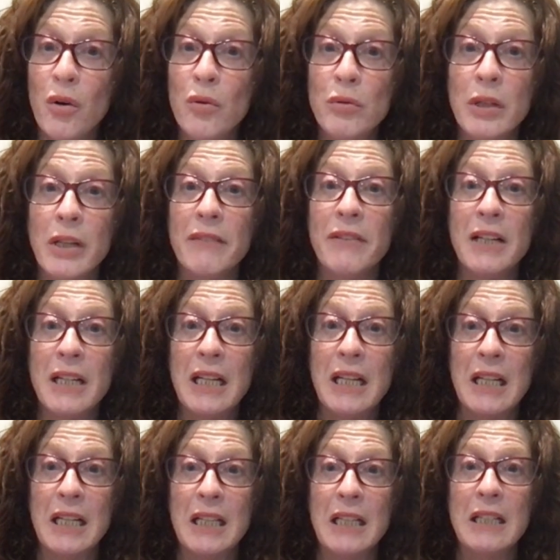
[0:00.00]
living
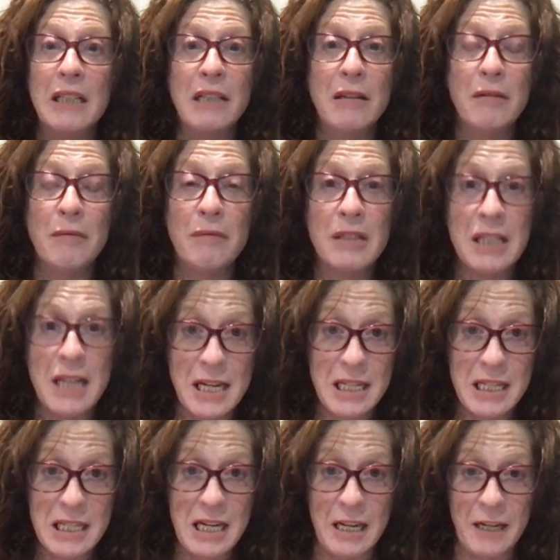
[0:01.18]
in
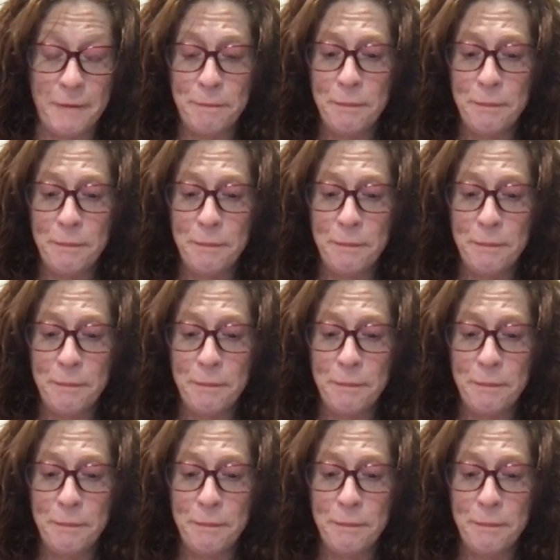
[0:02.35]
Tennessee.